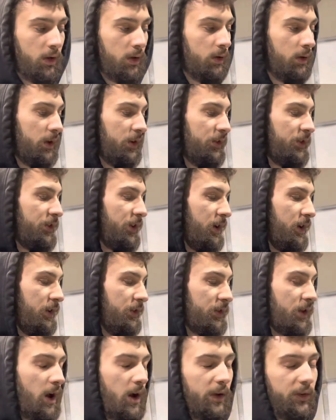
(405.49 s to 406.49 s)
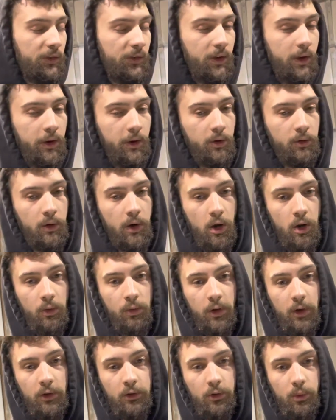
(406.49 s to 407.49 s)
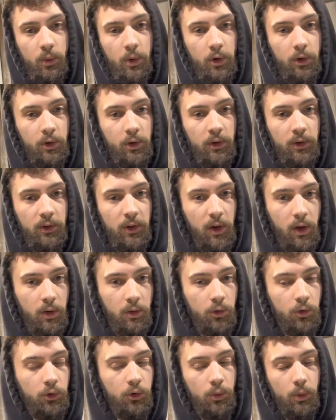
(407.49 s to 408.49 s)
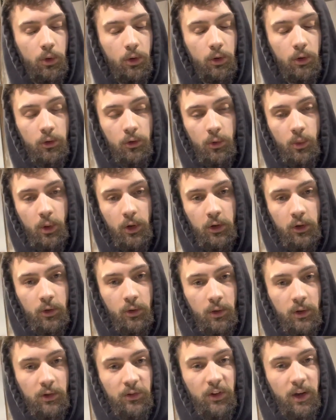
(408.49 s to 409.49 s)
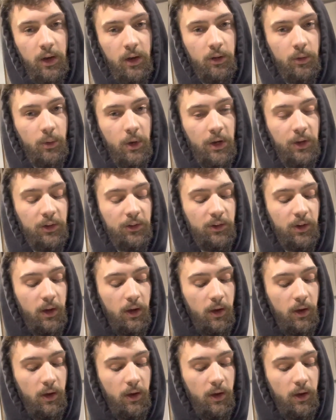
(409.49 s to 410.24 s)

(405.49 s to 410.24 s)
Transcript: it stays constant and around like 210 to 220 degrees anyways.